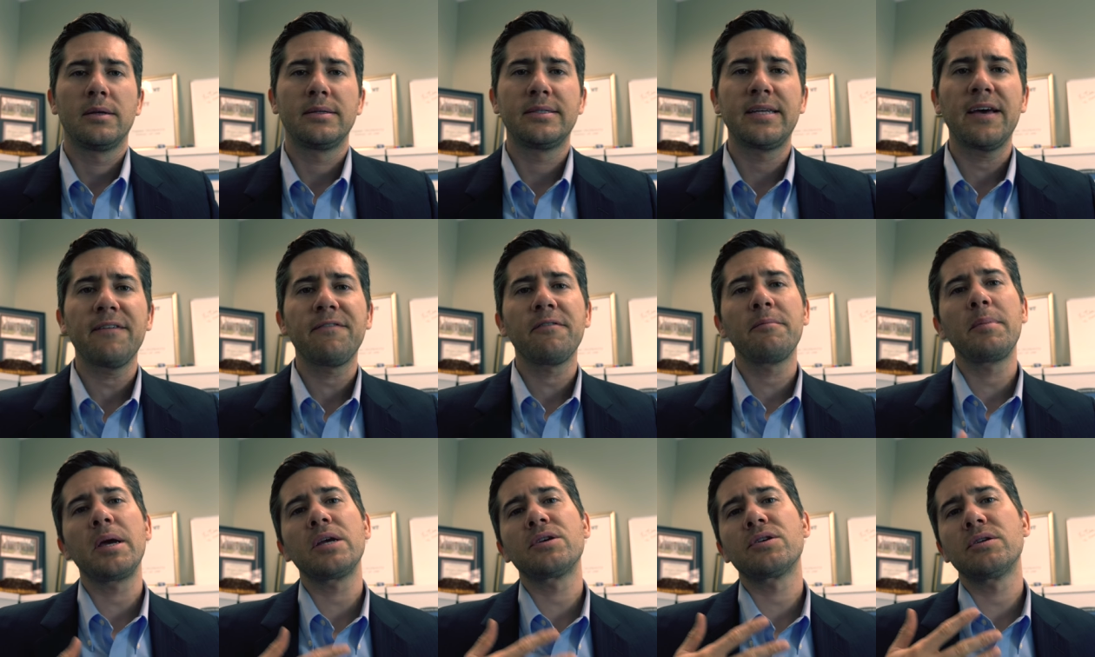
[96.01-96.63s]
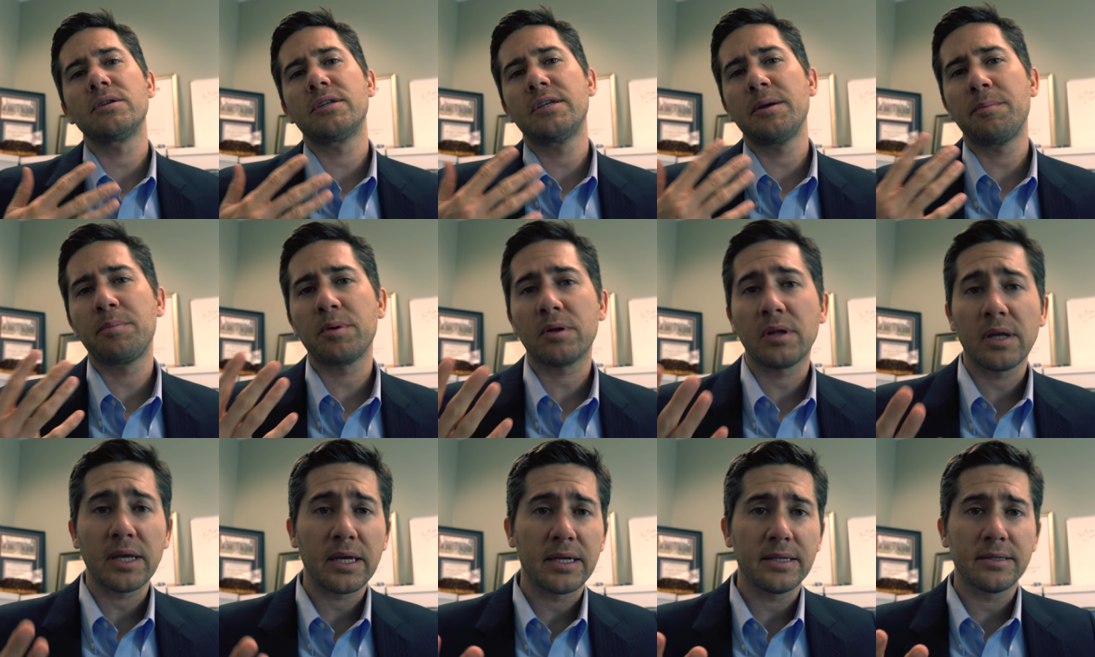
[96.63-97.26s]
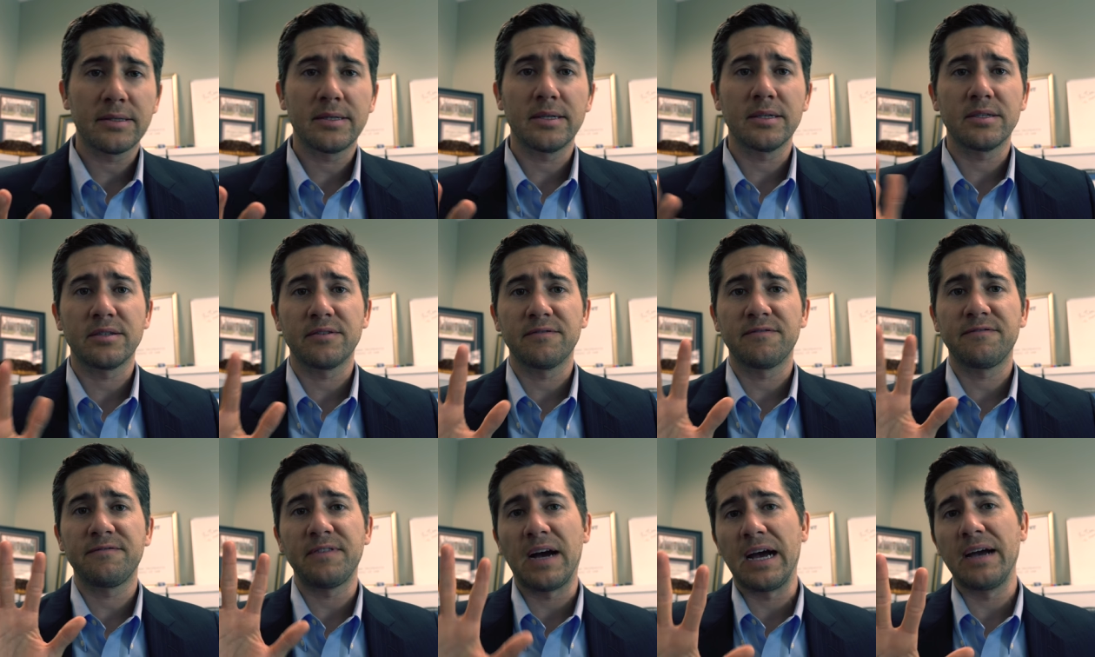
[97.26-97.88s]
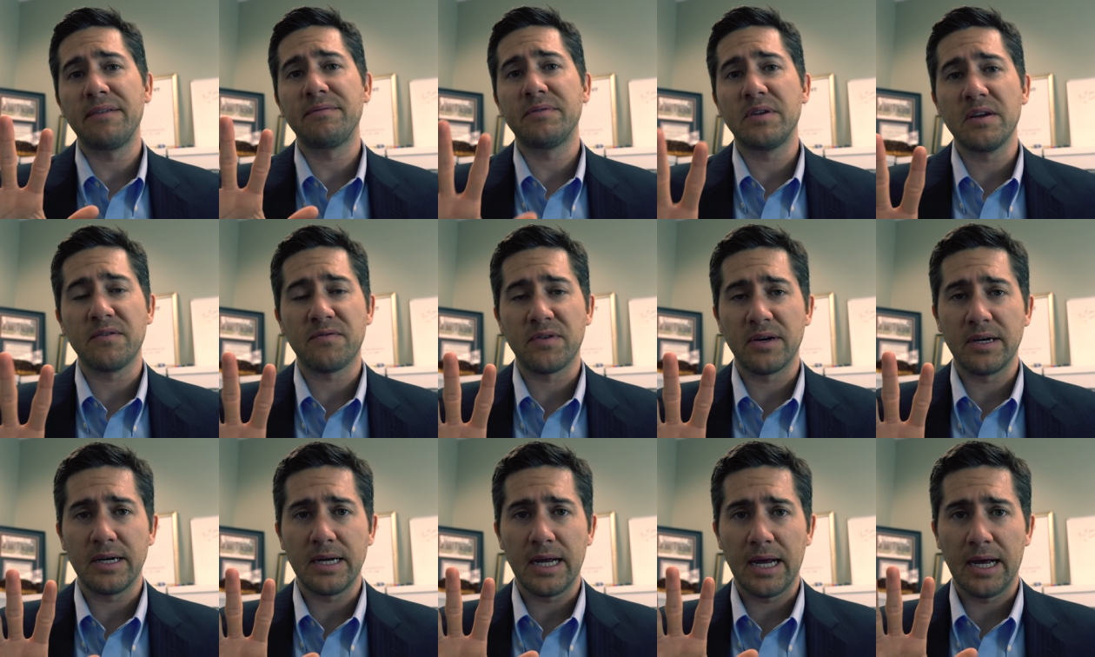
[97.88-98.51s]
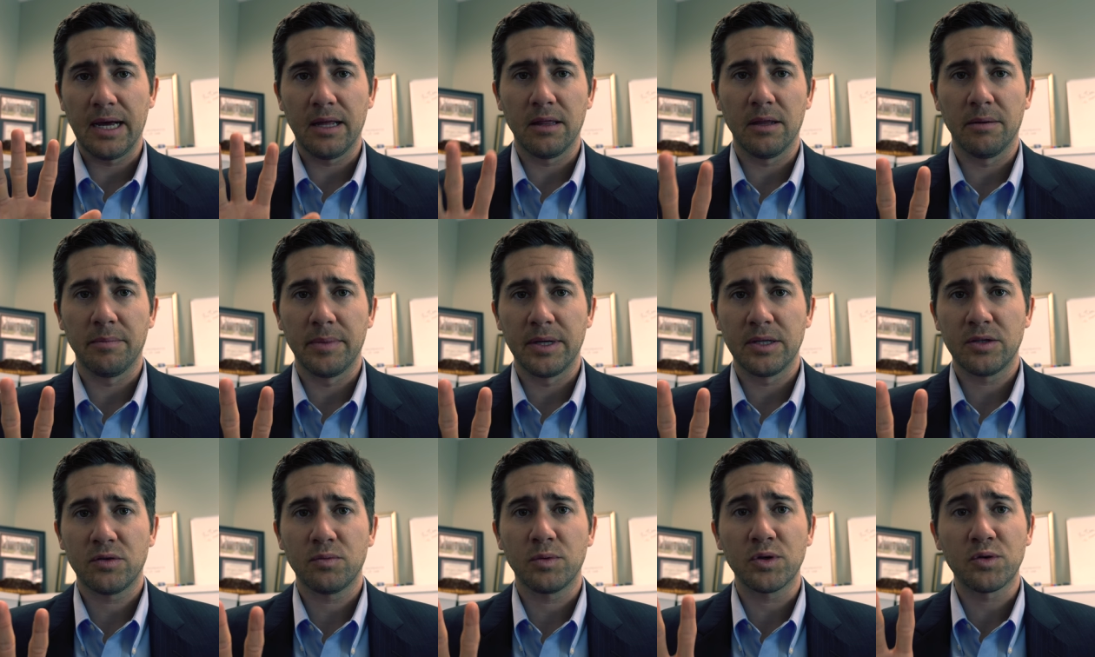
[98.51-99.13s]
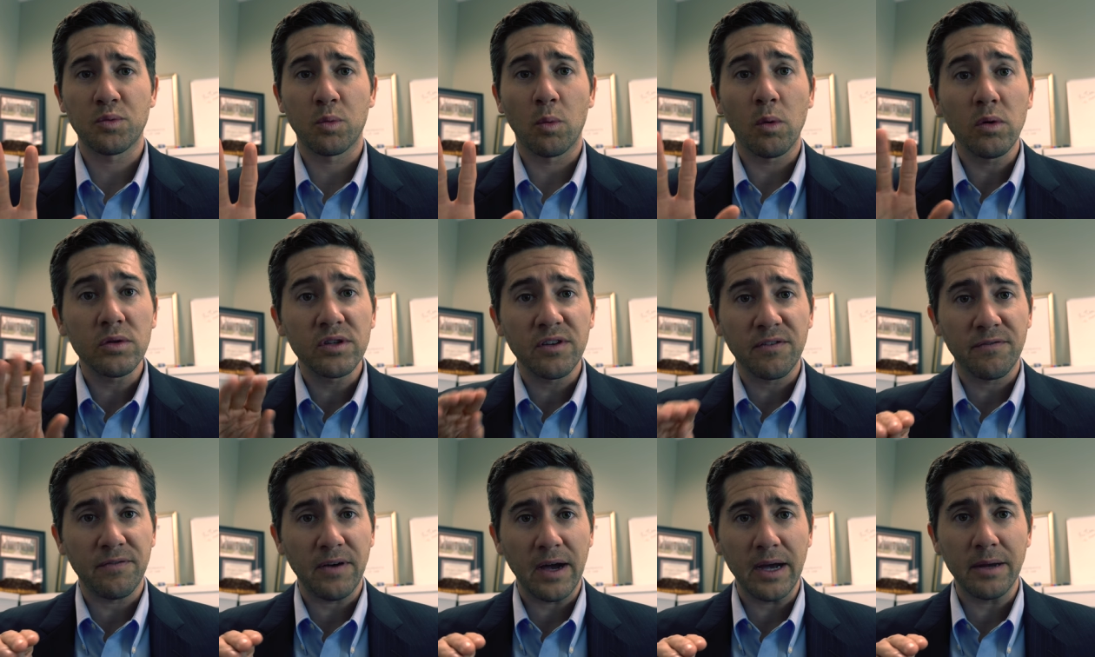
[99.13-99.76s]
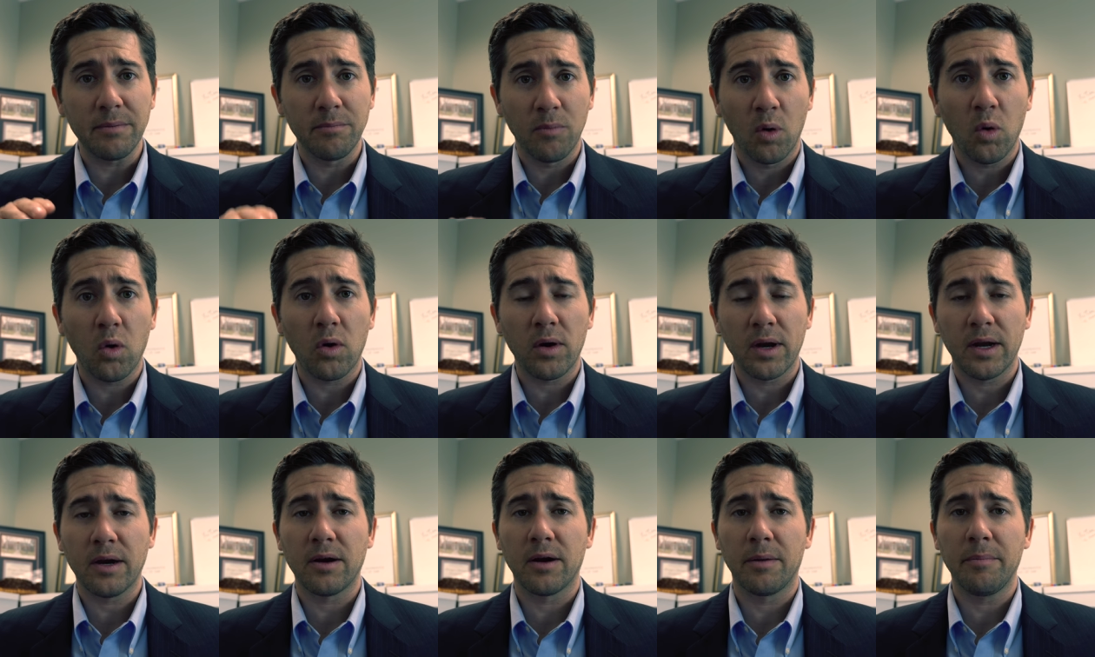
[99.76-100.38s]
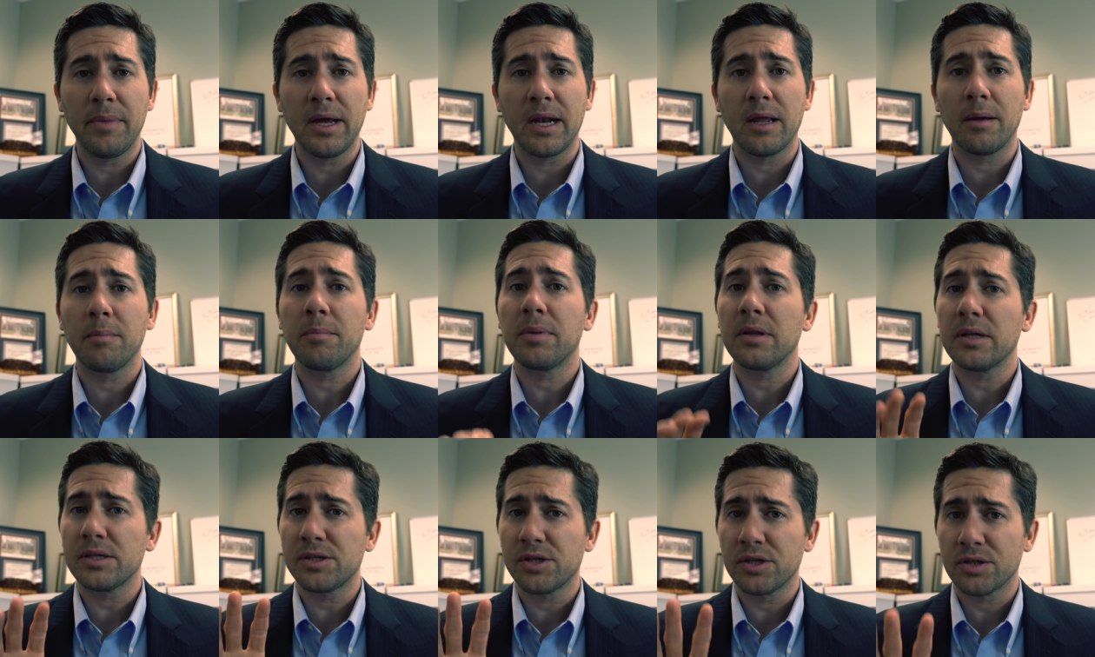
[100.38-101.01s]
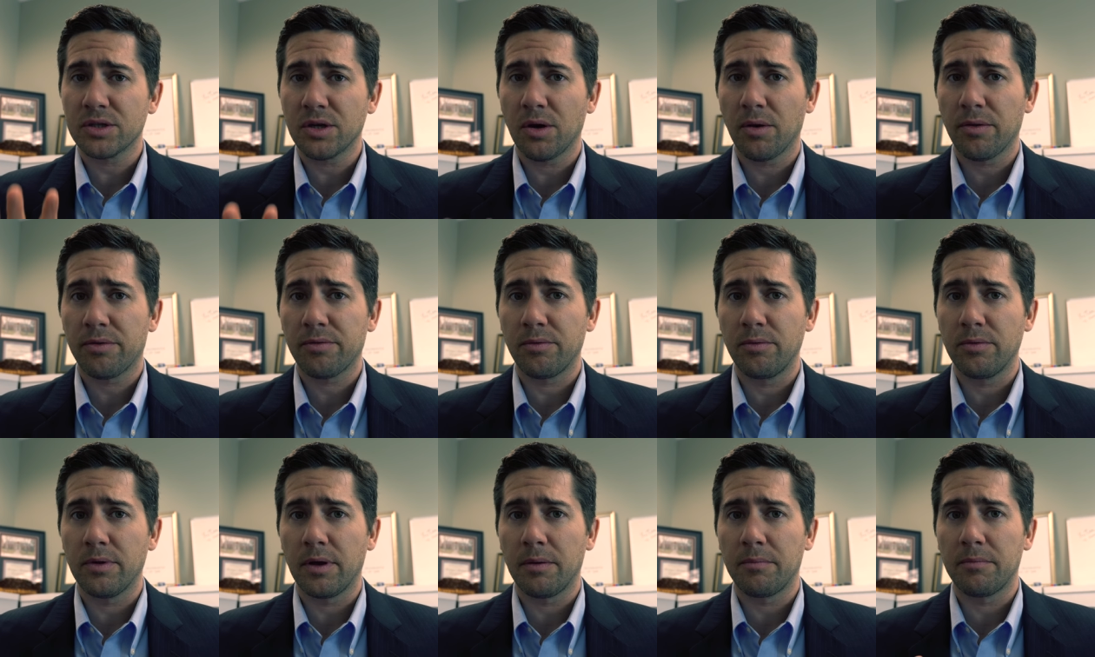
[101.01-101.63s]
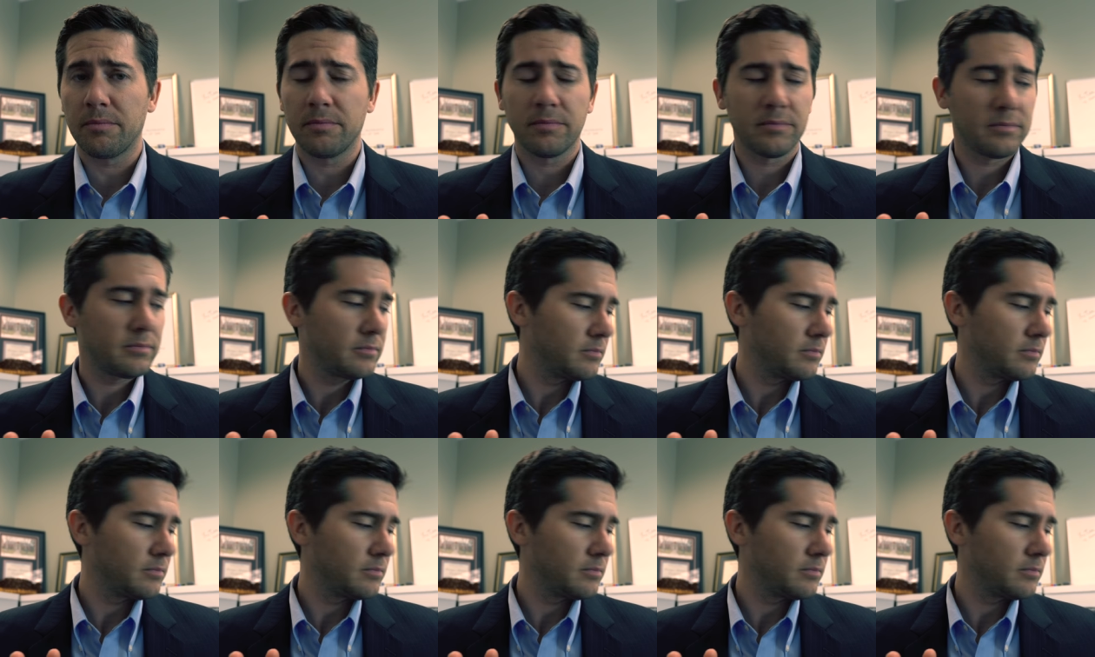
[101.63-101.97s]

Defamation typically consists of five different elements, which we'll define more here in a minute, but let's just go through them.